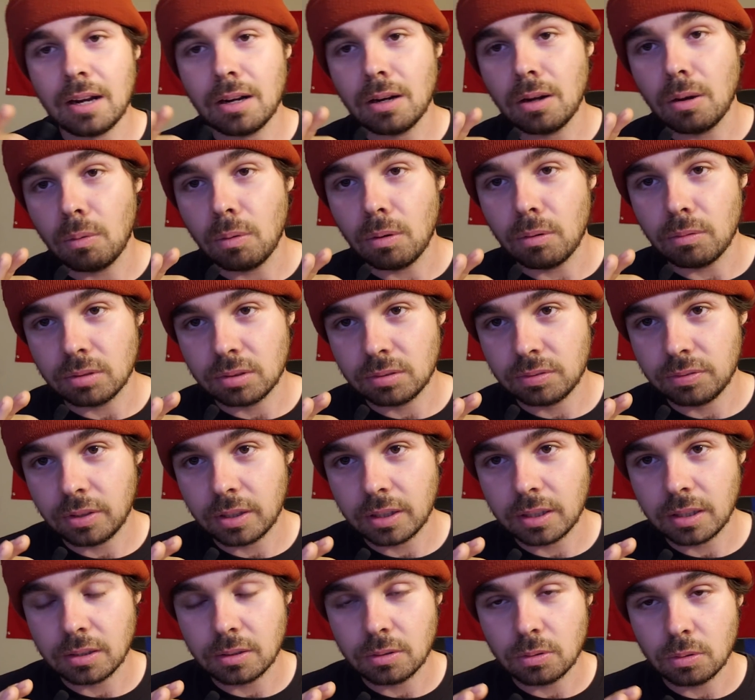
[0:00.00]
don't know what was
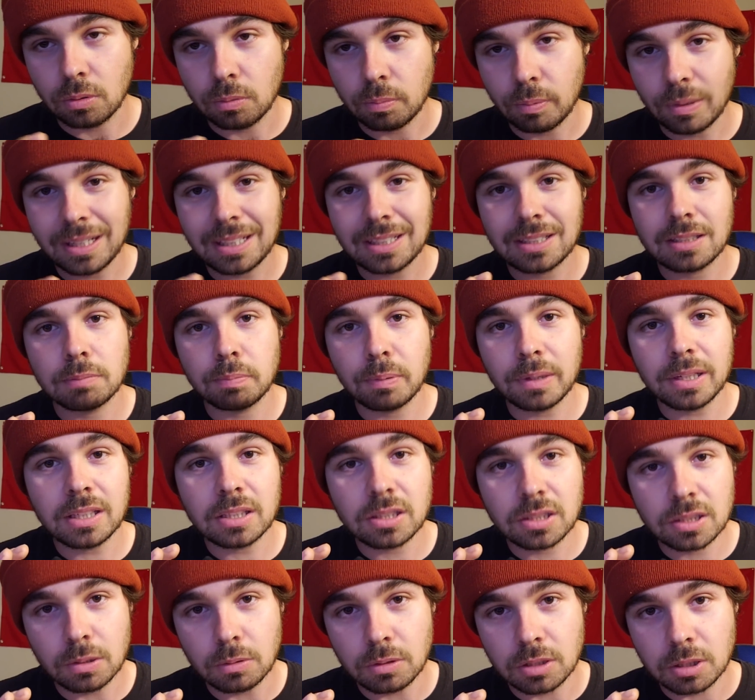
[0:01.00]
fucking cool. Bring bring
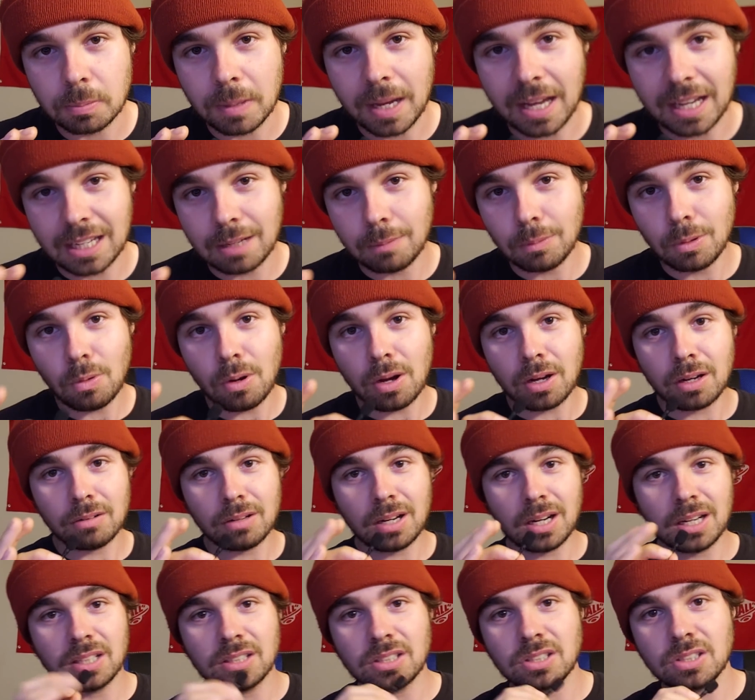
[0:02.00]
suits back. Can we walk
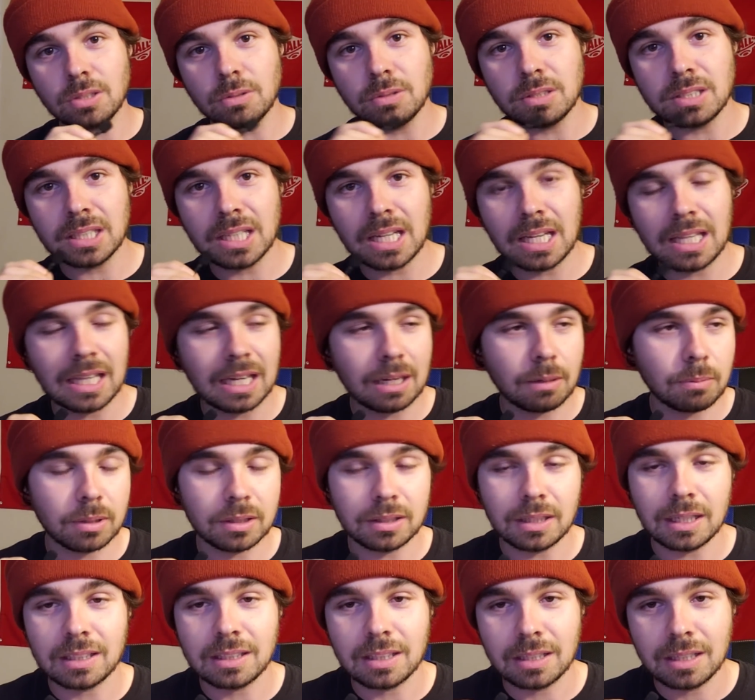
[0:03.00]
around in suits again like we're
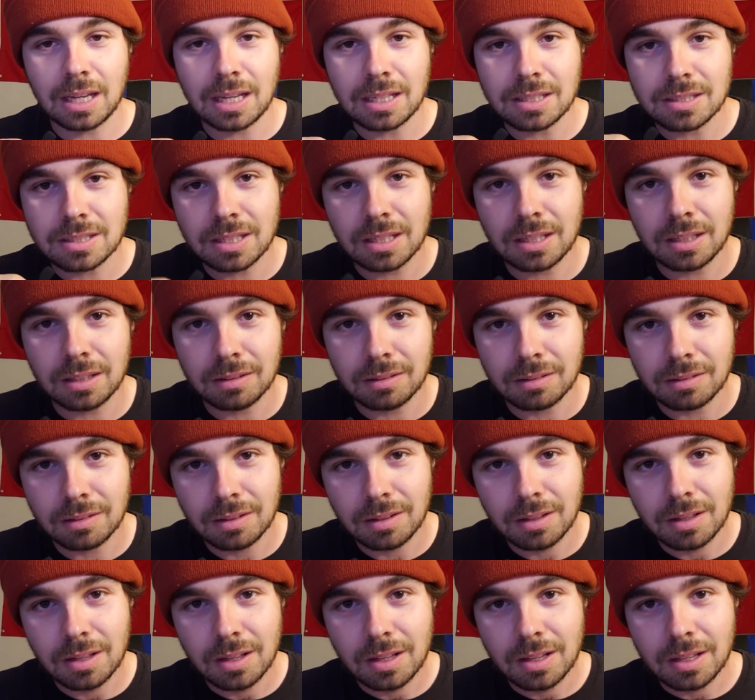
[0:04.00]
in like the 19
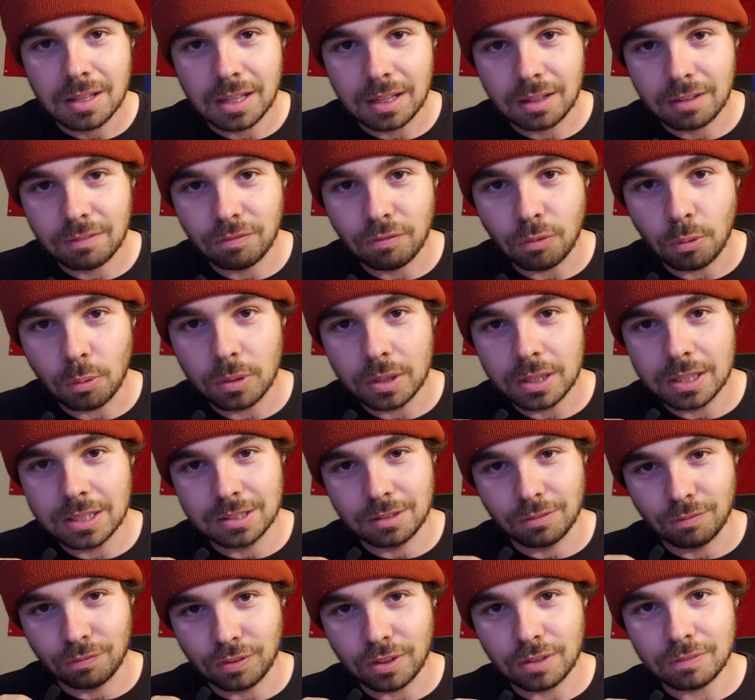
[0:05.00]
like
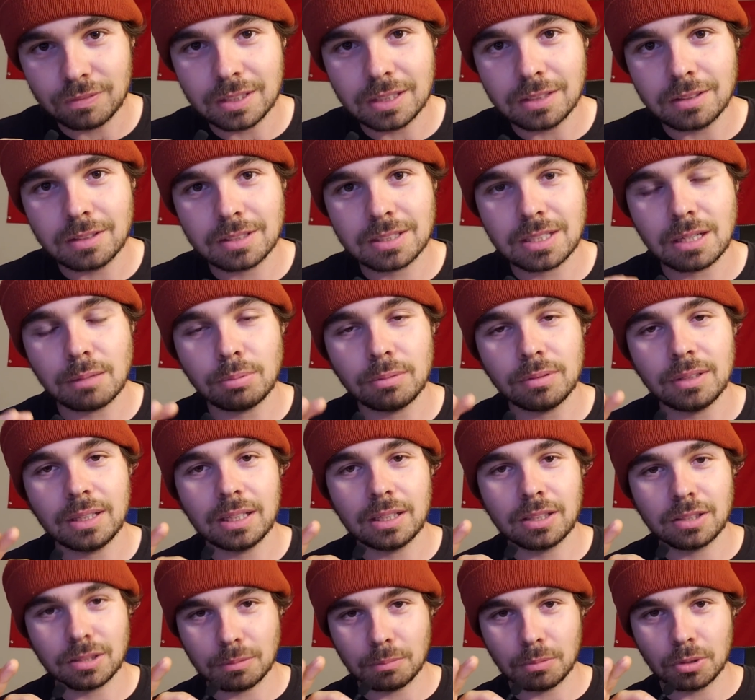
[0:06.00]
40s and 50s or something
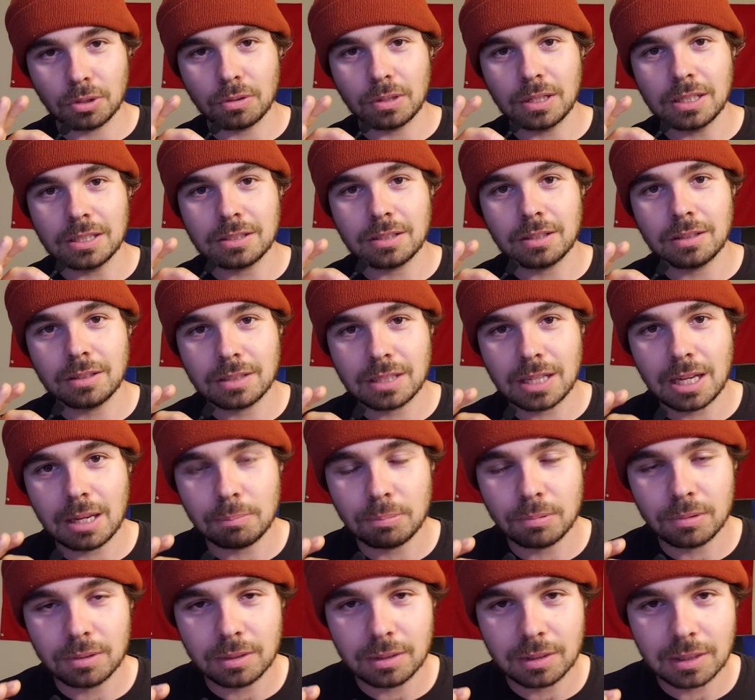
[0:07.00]
like some greaser
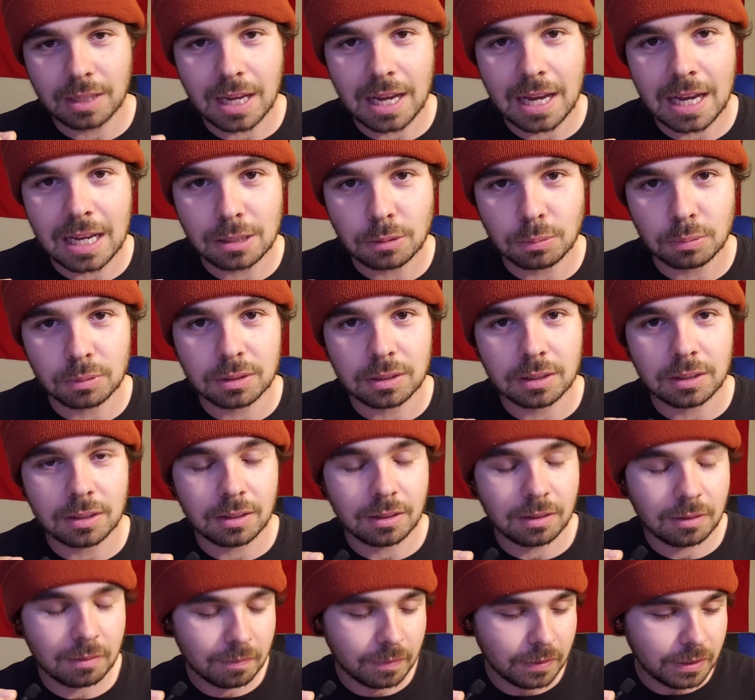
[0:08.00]
type of guys with
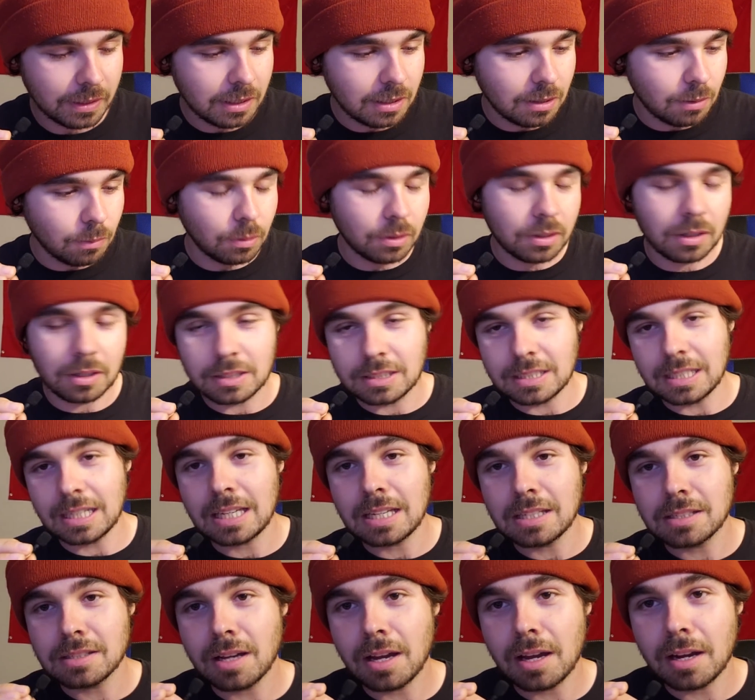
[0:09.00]
the with our
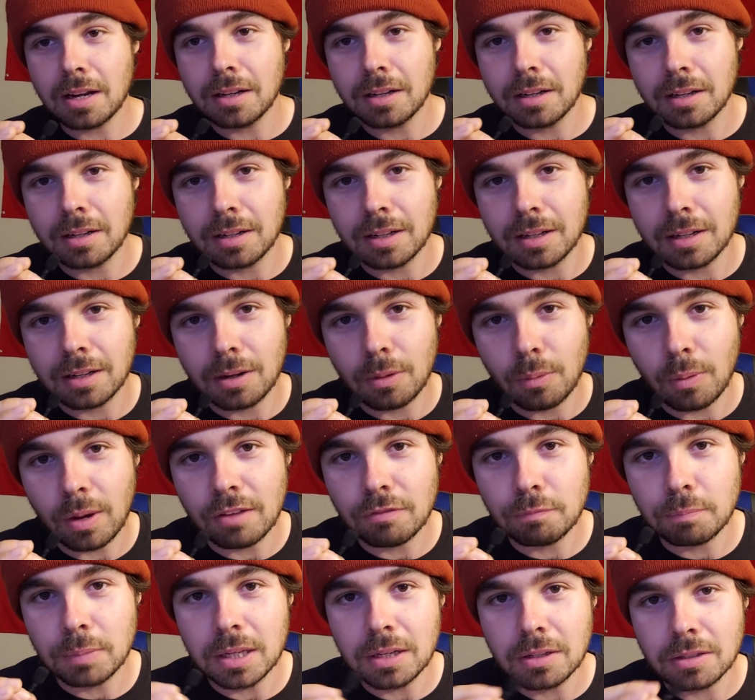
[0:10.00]
dickies on and our and our
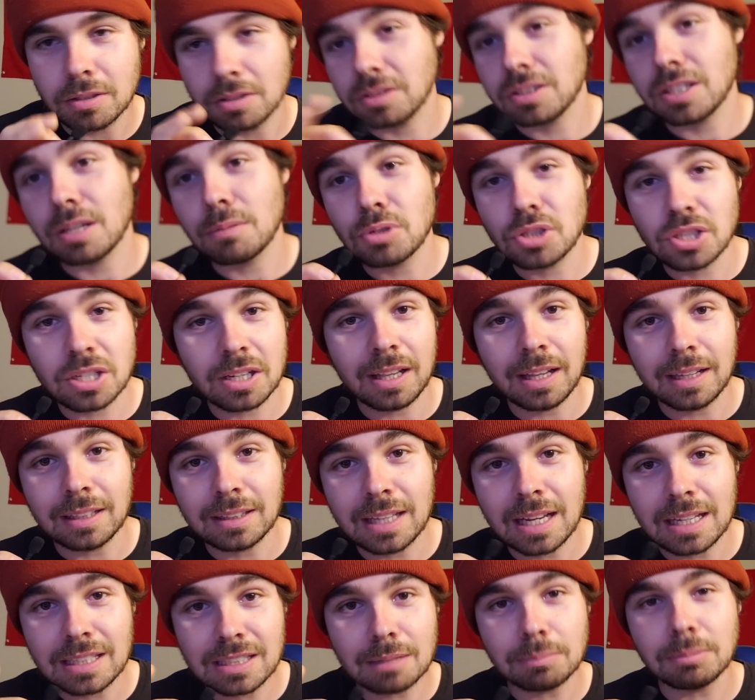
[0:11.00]
wife beaters or some shit like
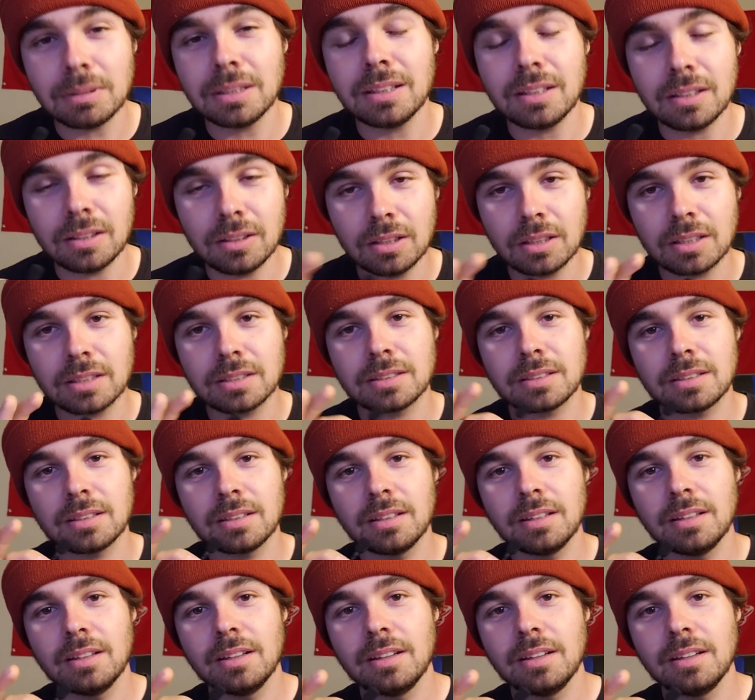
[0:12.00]
that. Something that looks,